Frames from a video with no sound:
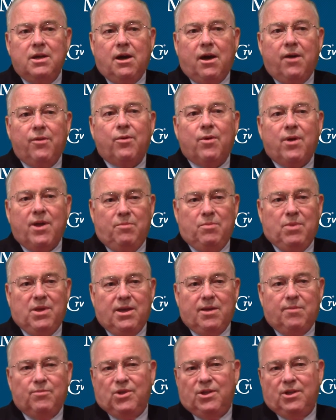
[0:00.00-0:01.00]
other
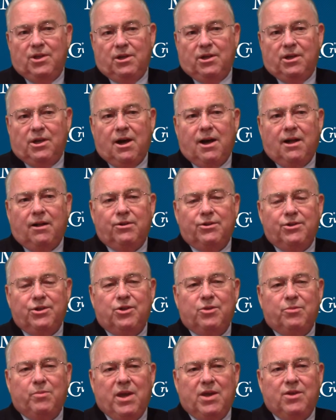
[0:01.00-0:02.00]
APMs in the
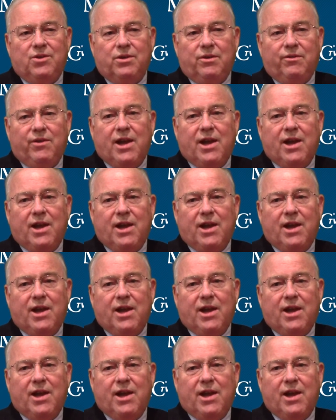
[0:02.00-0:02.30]
oncology space and